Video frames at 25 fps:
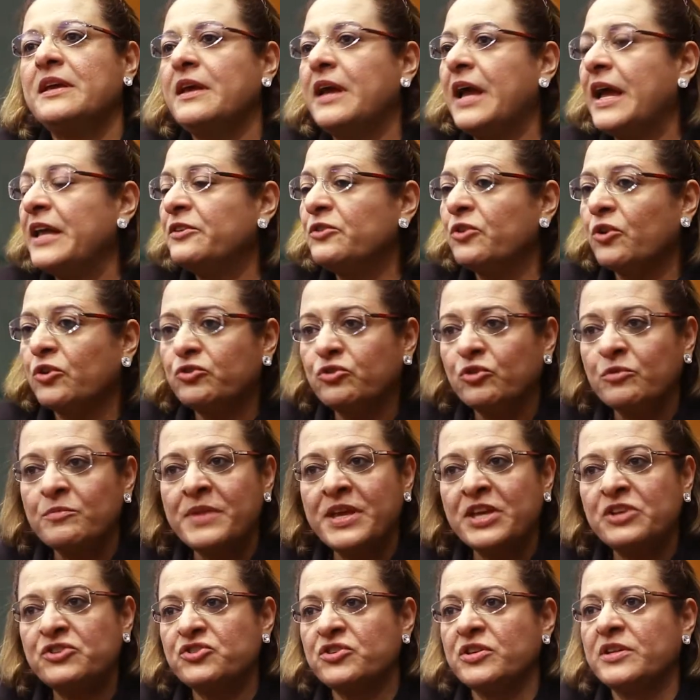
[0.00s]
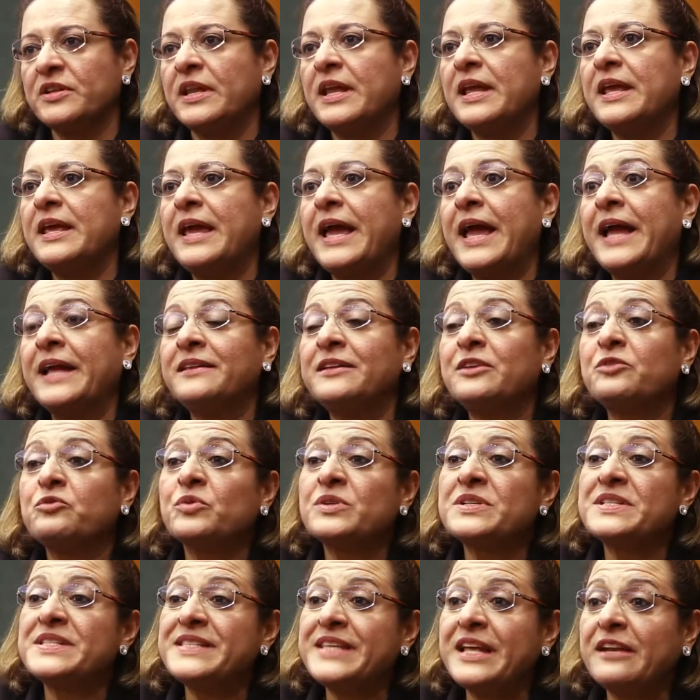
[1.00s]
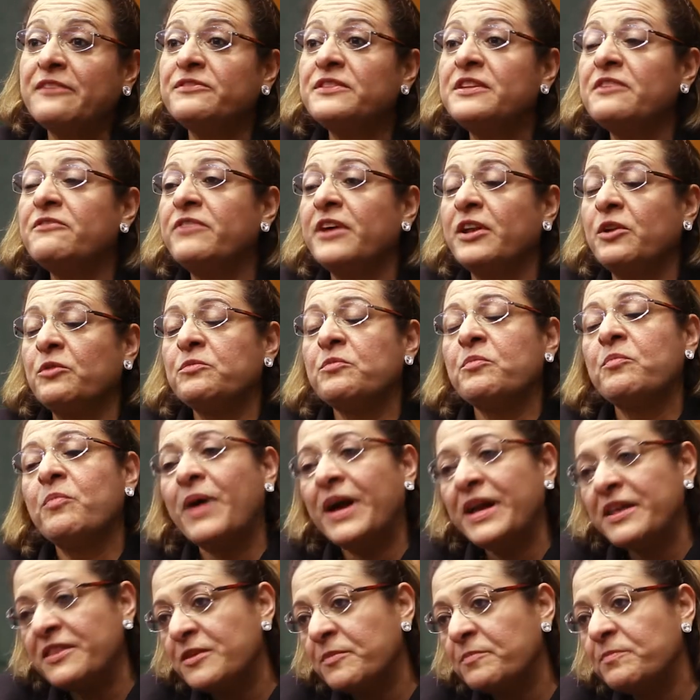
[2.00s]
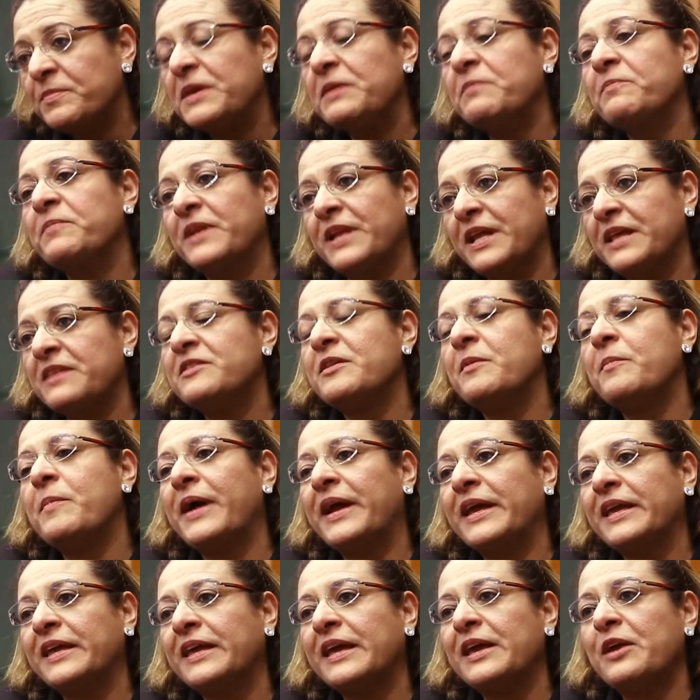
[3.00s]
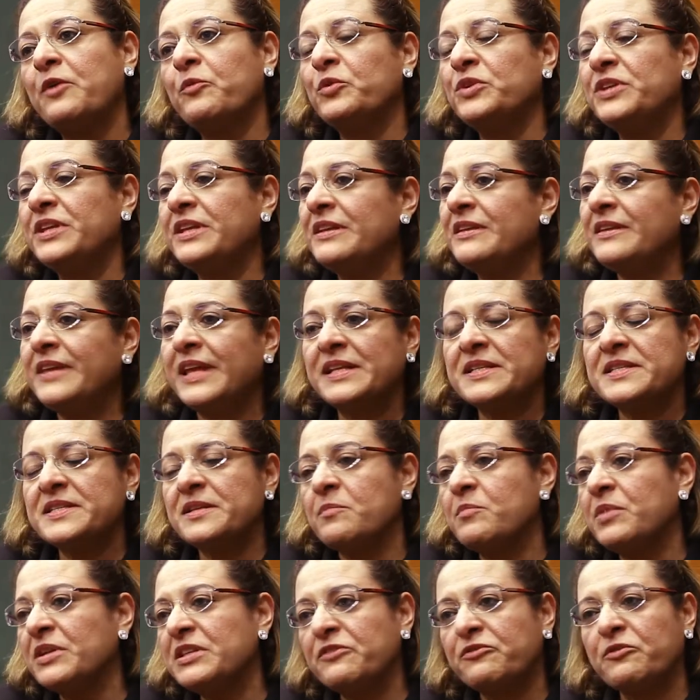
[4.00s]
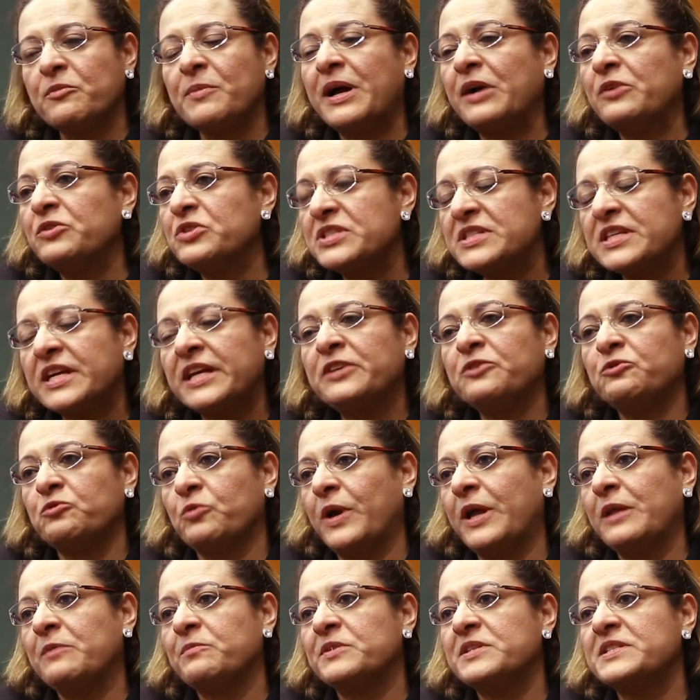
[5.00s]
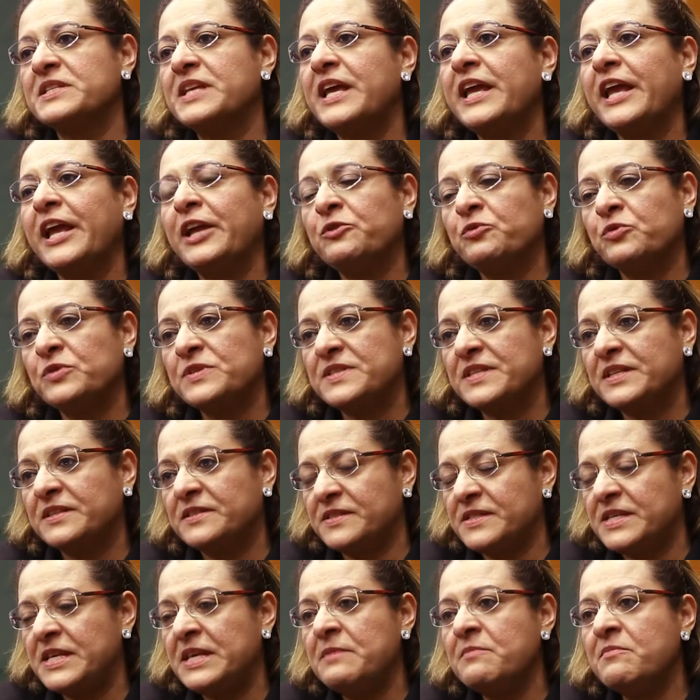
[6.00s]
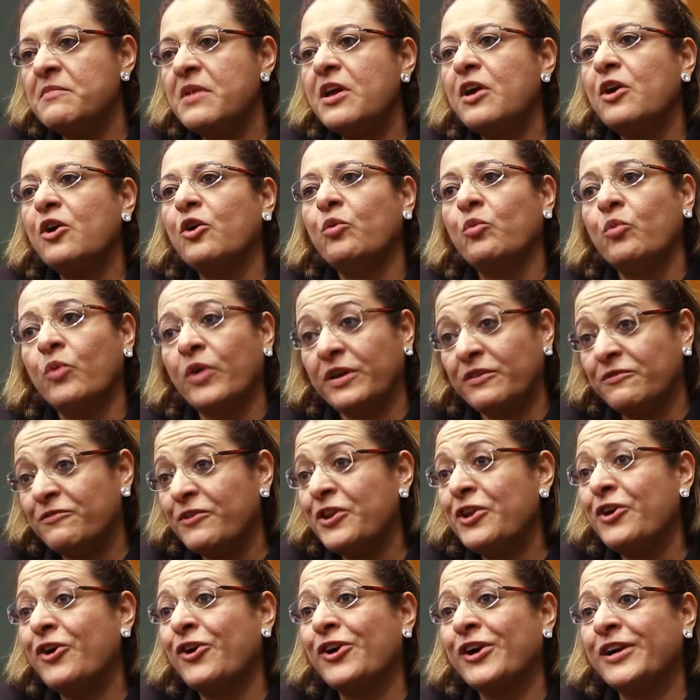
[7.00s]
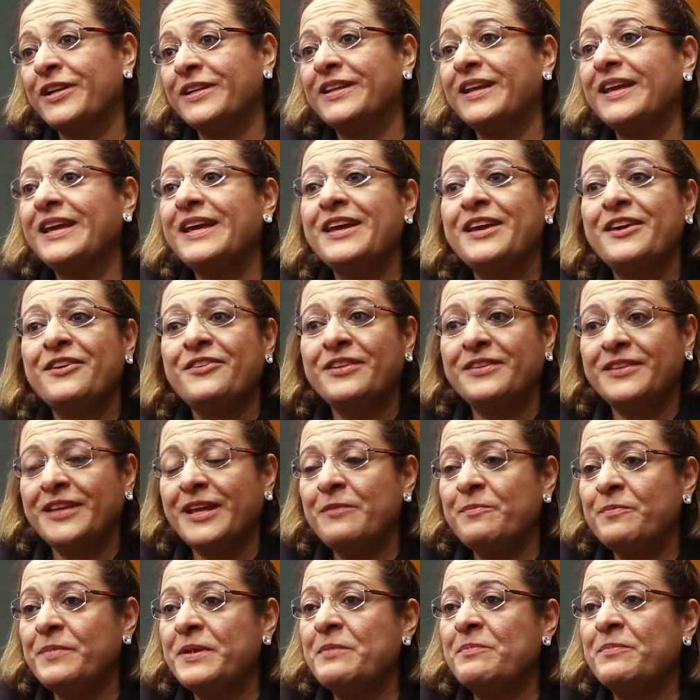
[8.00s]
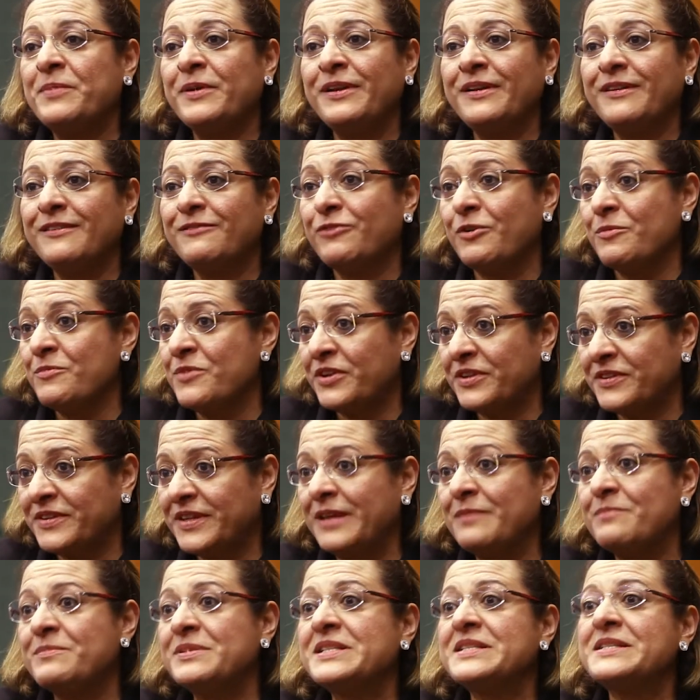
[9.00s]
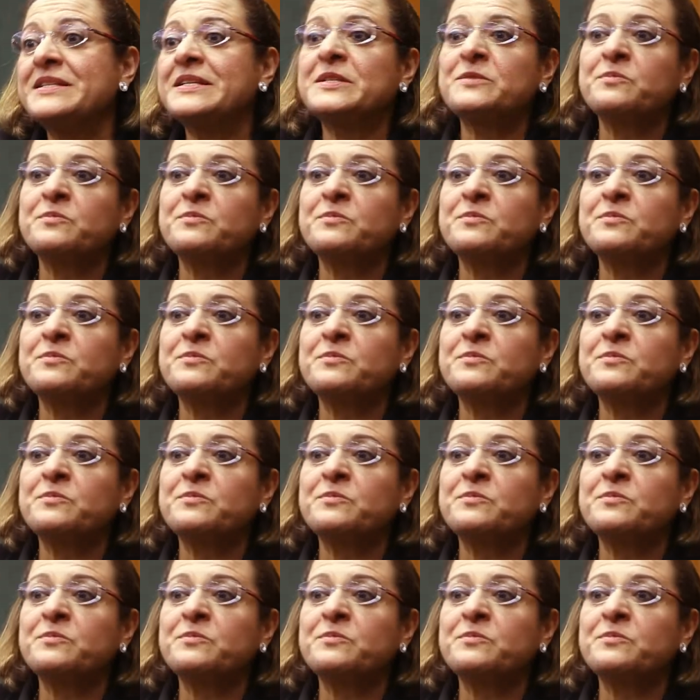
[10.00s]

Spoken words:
and automation, and it was self-developed by the people in the bank. We didn't get somebody from outside to help us. It was the team worked very hard, retail people from the retail business